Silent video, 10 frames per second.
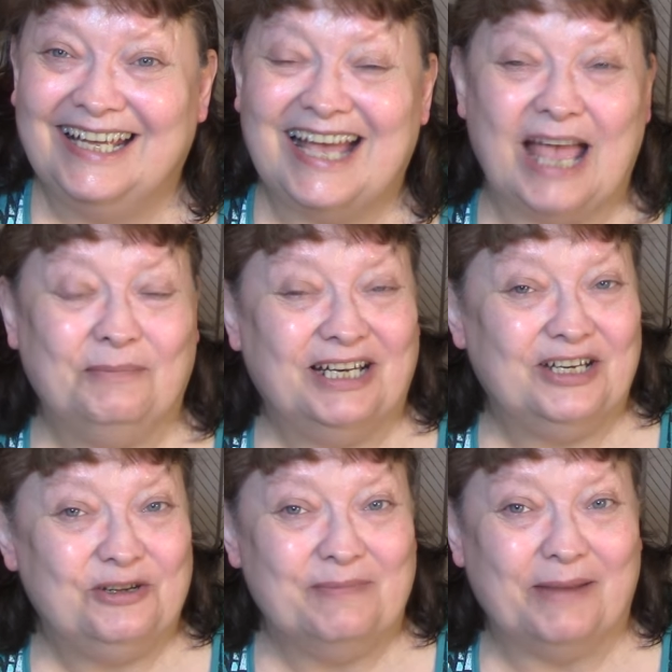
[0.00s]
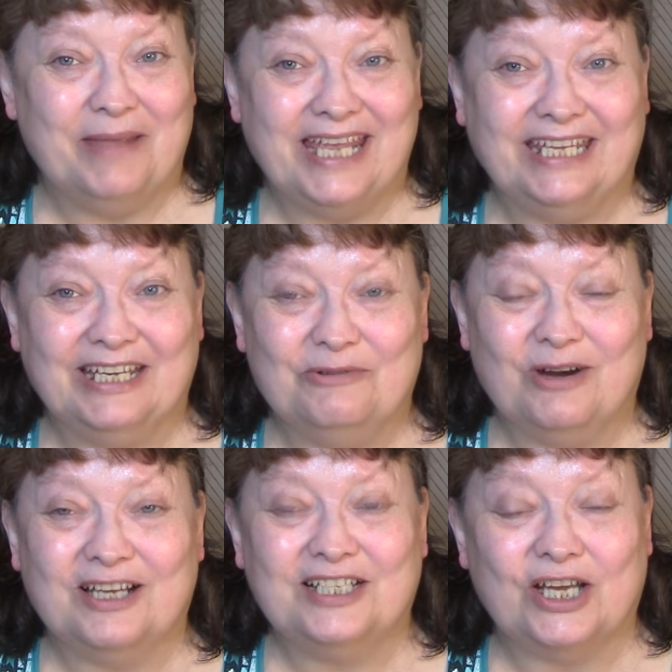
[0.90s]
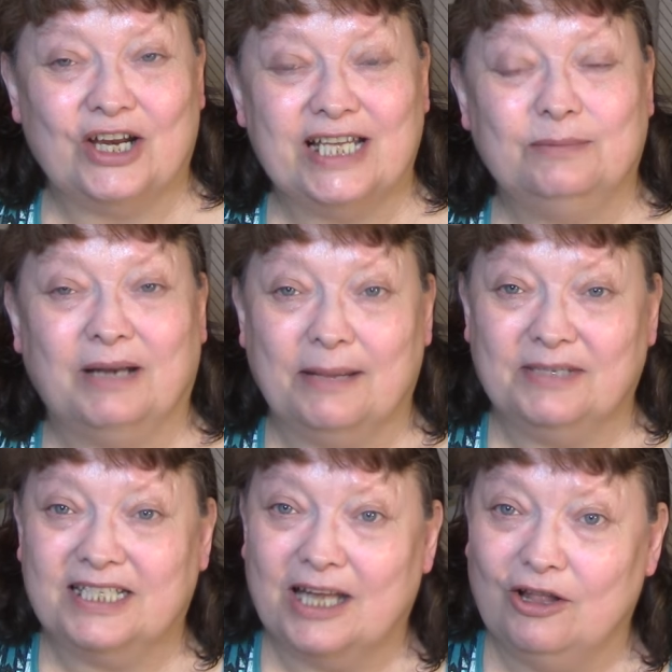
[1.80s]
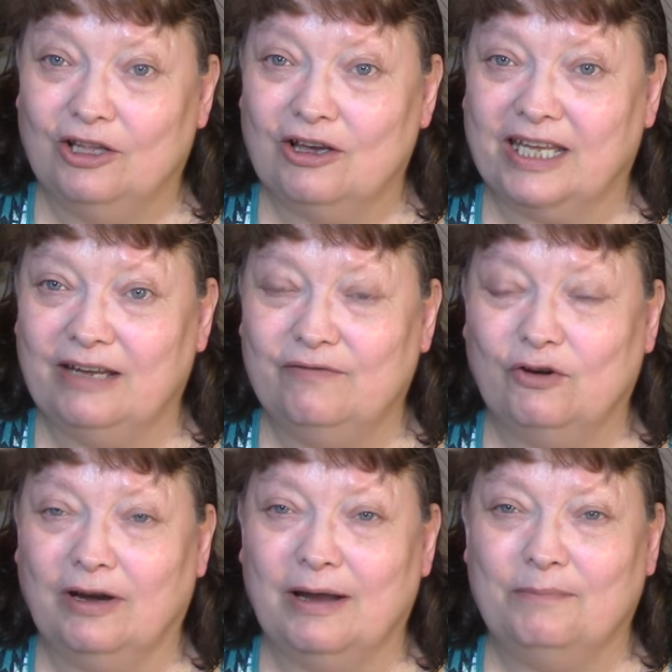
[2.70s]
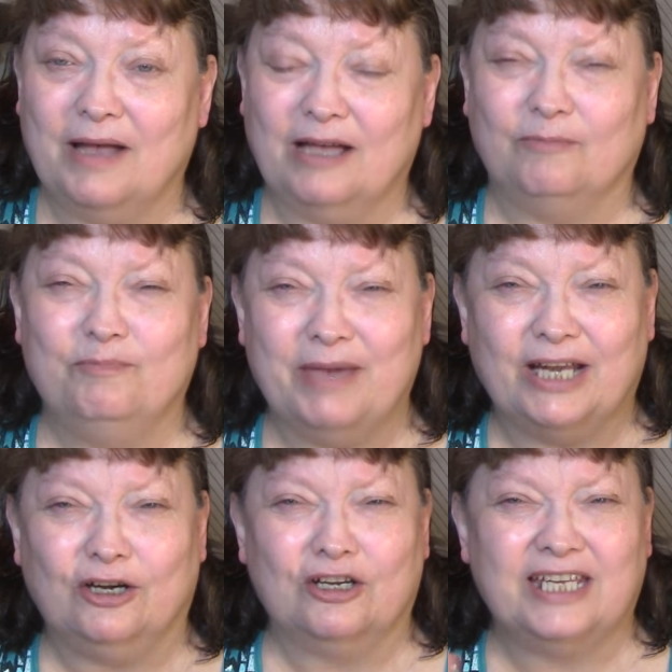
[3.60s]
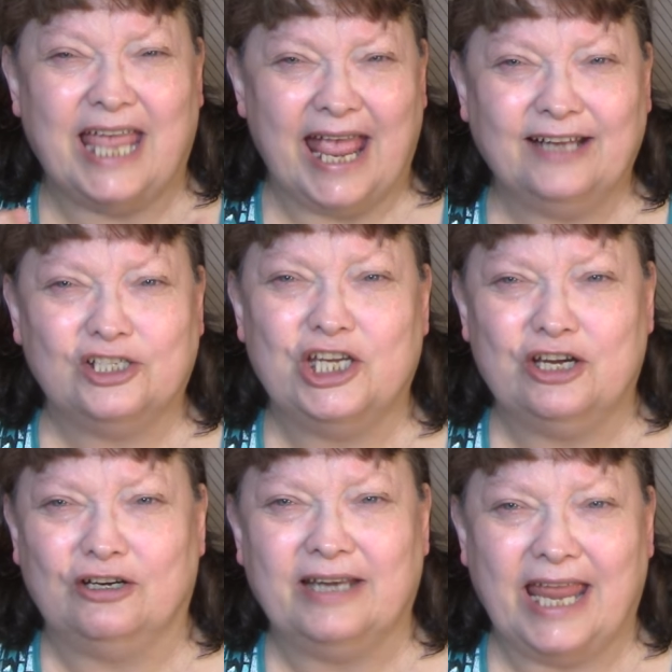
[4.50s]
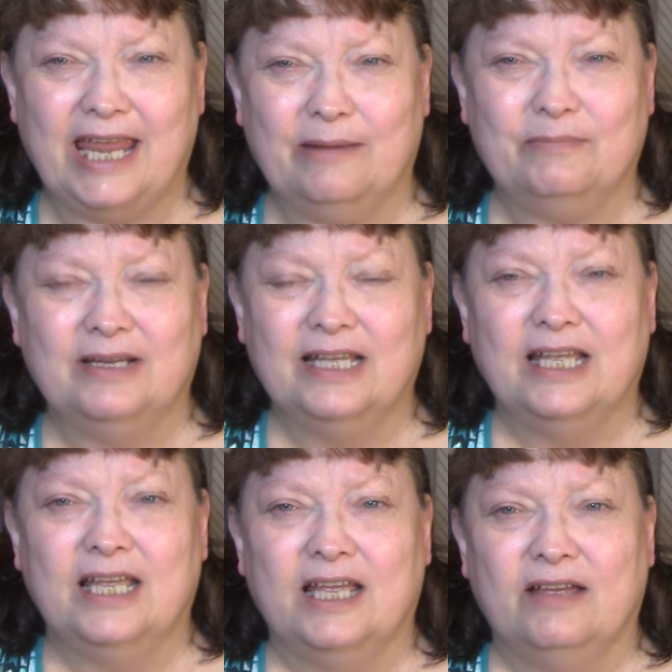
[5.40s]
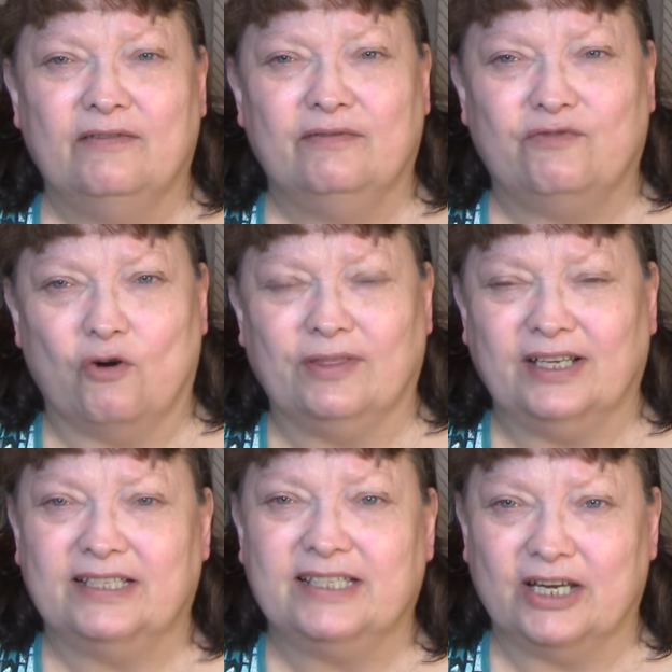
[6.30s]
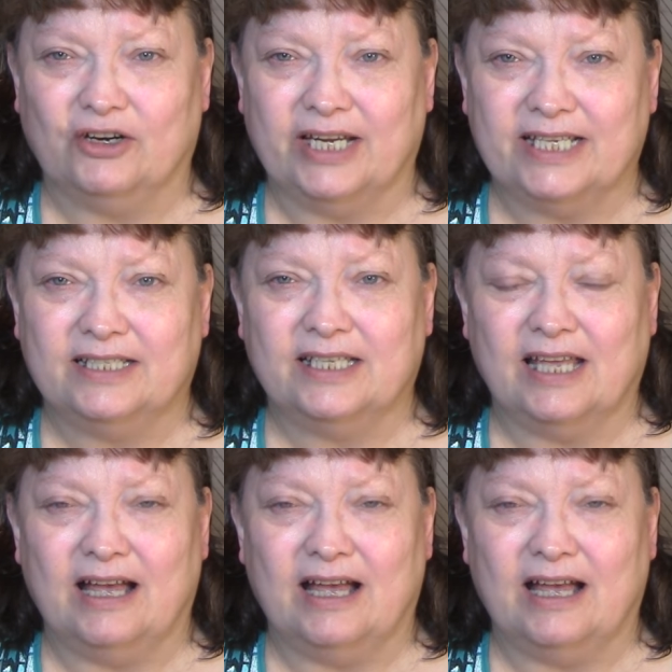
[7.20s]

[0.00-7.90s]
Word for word: I'm going to do my Making It Work series, but I'm still looking for a, a better, catchier name for this series.